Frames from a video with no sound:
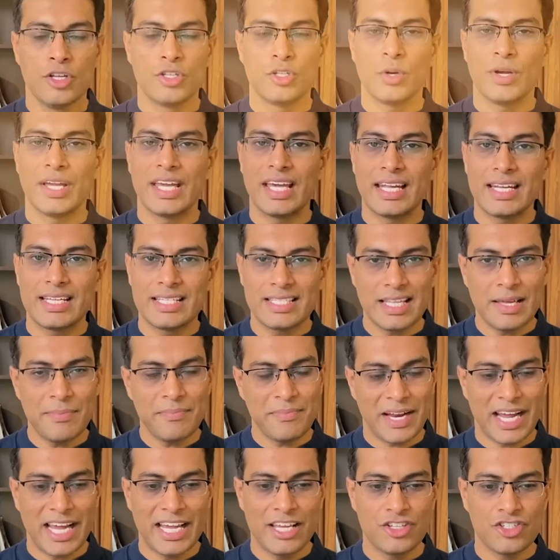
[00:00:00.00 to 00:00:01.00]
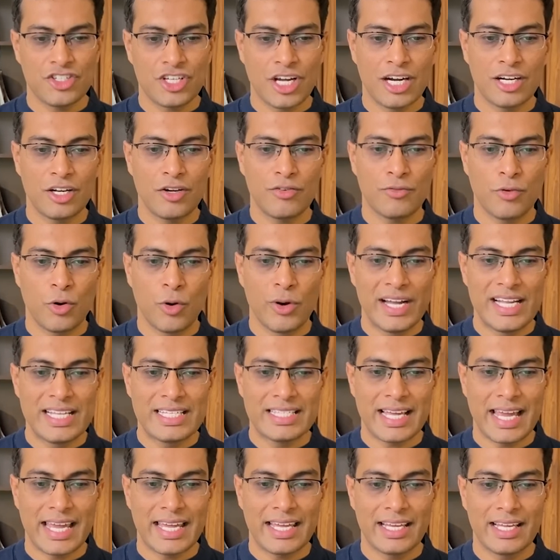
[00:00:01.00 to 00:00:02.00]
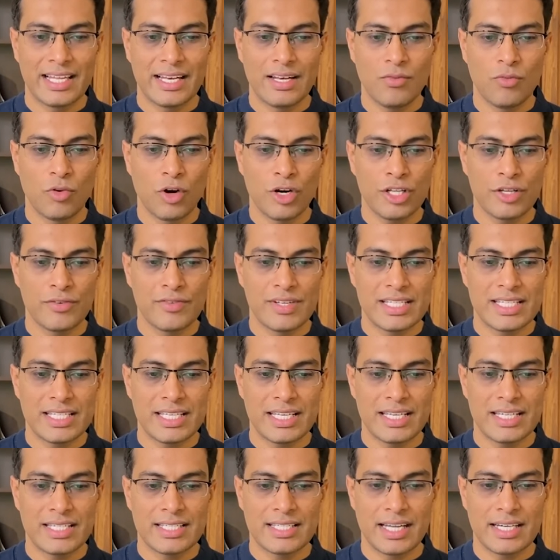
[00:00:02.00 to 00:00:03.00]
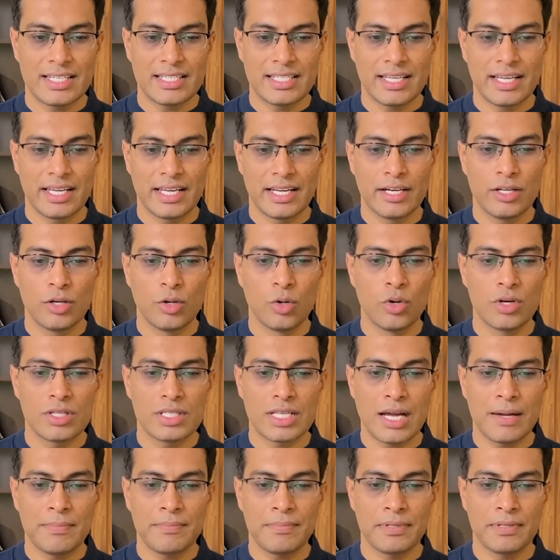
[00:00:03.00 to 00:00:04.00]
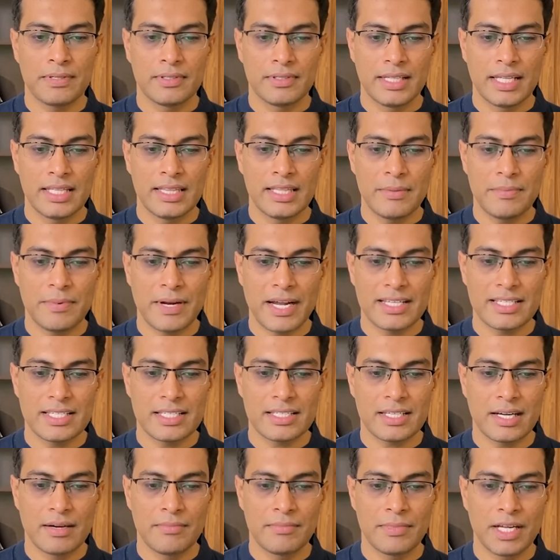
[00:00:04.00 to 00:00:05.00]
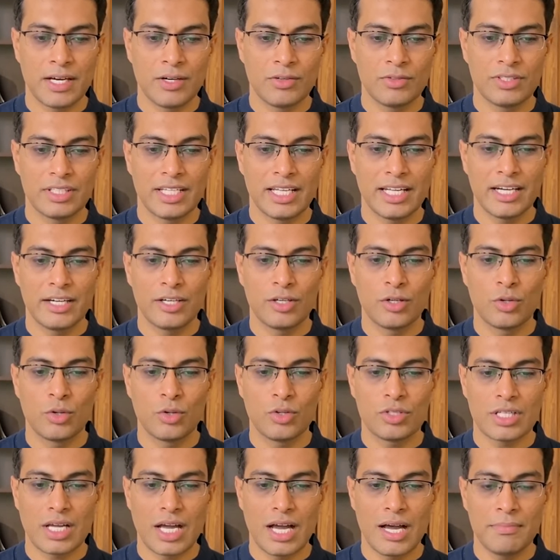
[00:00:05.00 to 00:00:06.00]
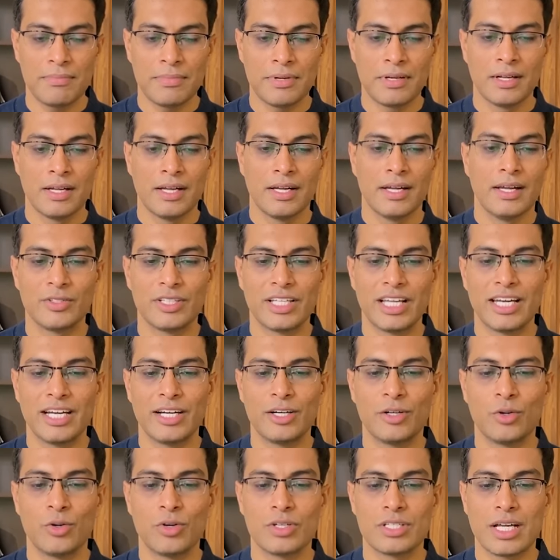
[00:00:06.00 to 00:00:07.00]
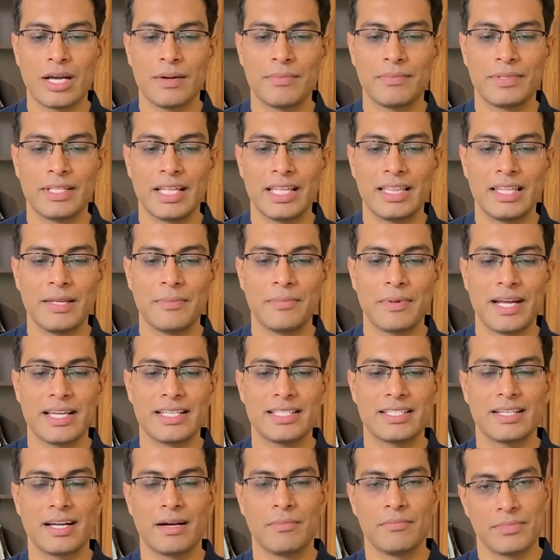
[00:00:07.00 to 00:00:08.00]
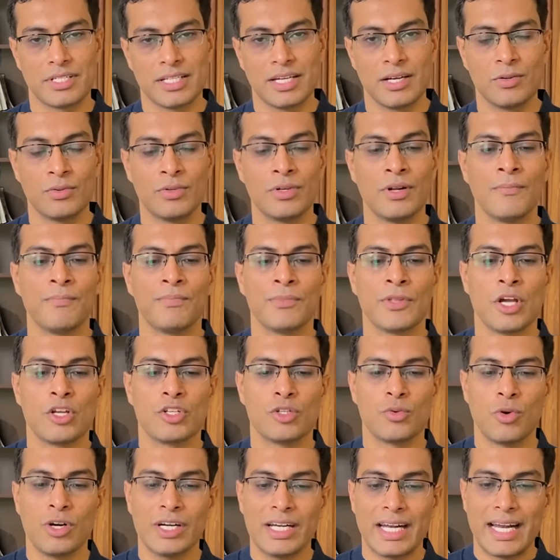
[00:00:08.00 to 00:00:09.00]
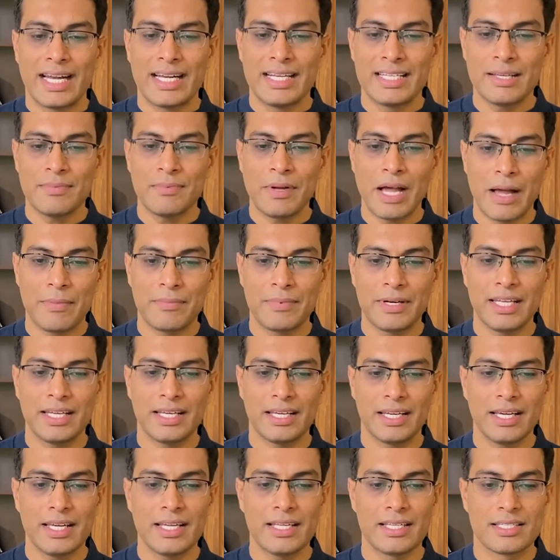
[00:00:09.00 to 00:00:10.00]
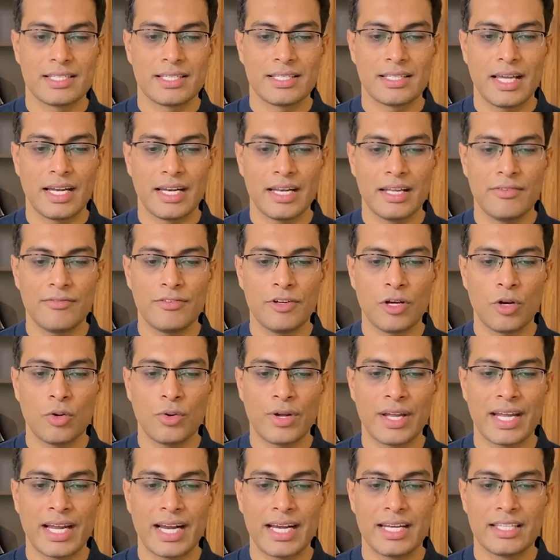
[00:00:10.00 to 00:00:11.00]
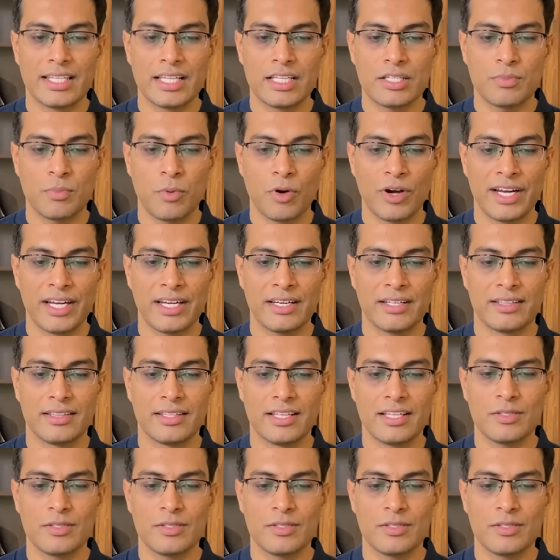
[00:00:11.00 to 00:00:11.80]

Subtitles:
So here is the price chart of oil cycle. What you will see is that, see, it goes up, then the prices come down, then it grows up, then it goes up, then the price comes down. So what ends up happening is that if you're looking at this point,